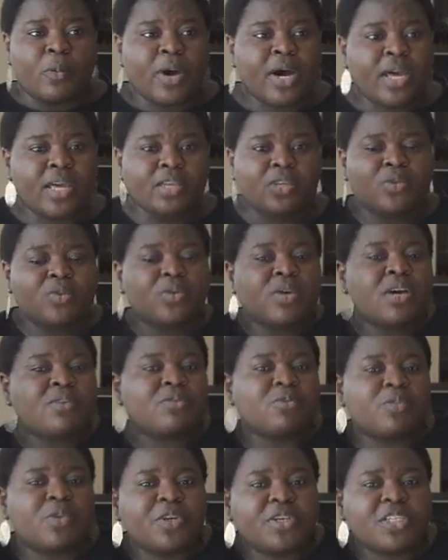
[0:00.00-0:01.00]
Why? You don't have
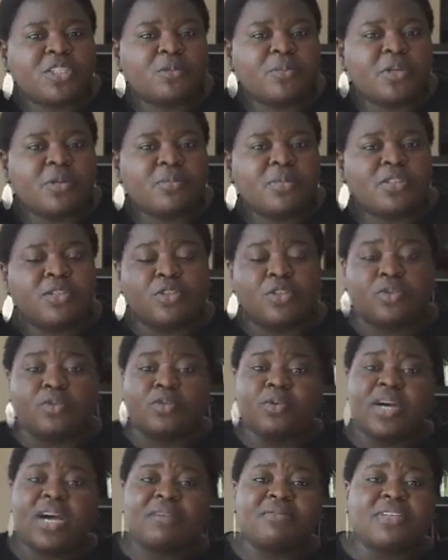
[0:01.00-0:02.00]
a mortgage payment, you
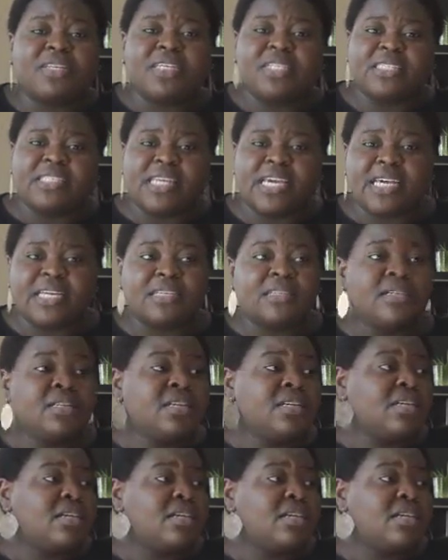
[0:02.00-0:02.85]
don't have any debt.